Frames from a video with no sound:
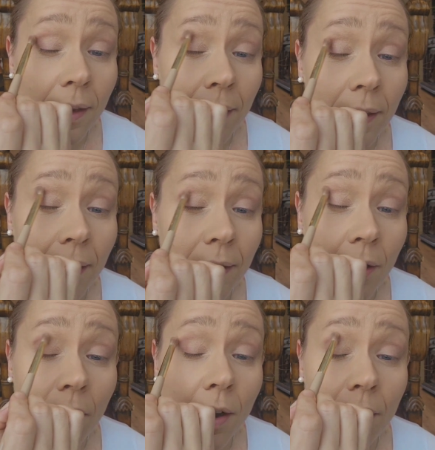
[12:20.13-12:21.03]
and
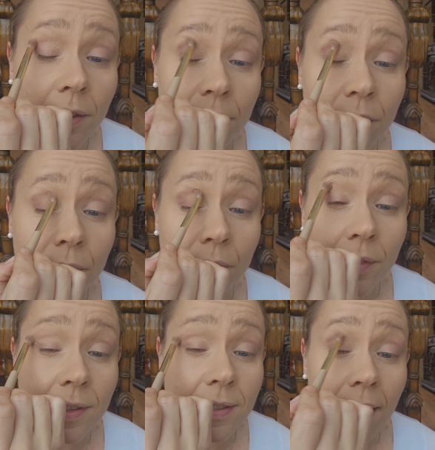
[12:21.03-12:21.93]
on to
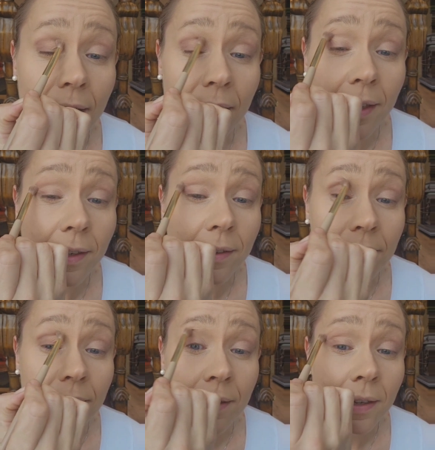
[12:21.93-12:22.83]
the side.
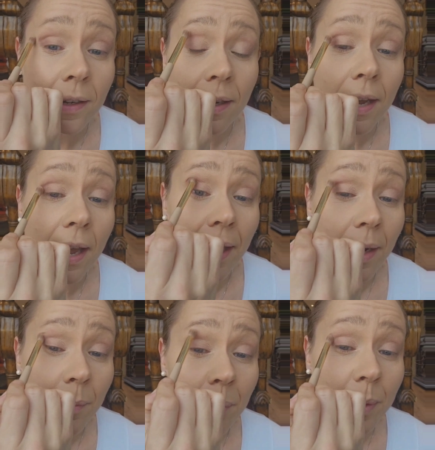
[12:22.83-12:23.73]
And
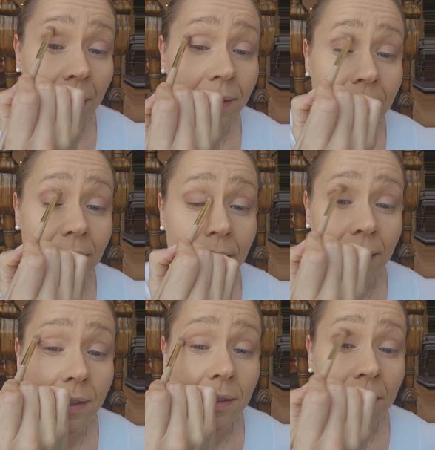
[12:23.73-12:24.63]
I'm blending
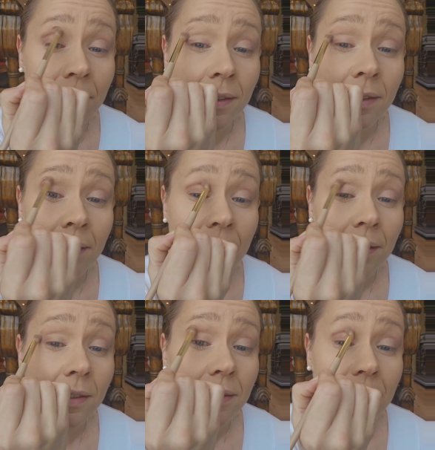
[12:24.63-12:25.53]

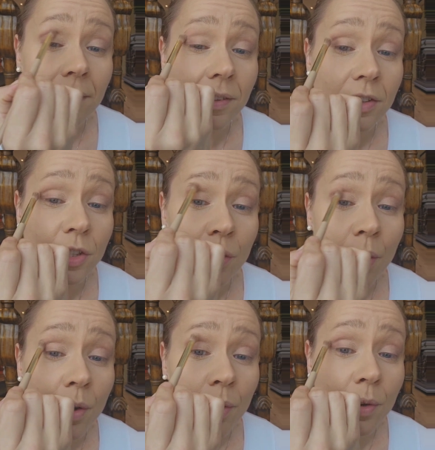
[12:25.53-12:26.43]
till there's
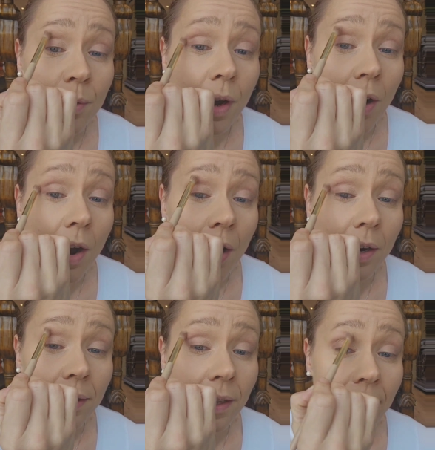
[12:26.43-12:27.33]
no
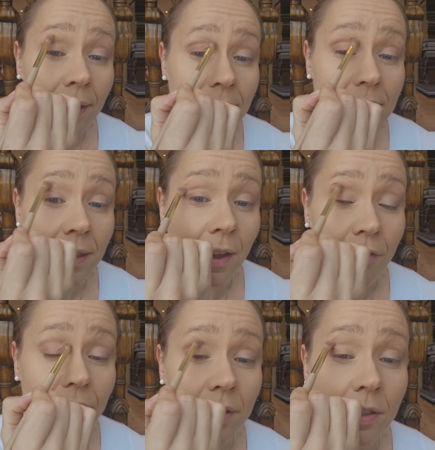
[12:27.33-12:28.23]
hard lines
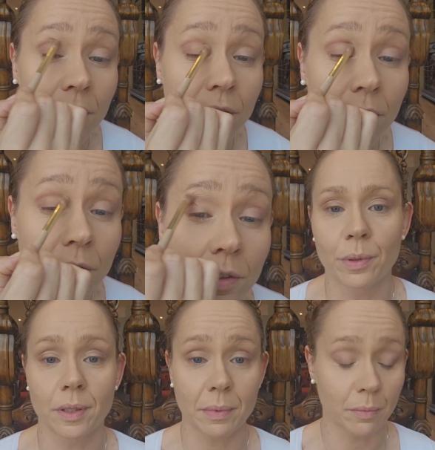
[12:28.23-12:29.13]
left. Or you
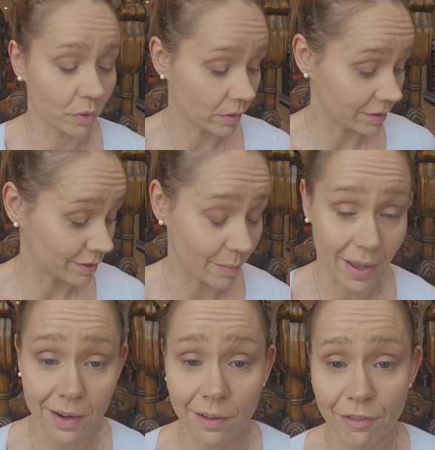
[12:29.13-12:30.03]
want a bit more
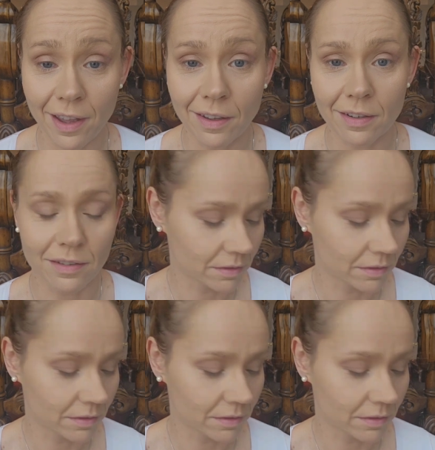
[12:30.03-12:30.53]
dramatic effect.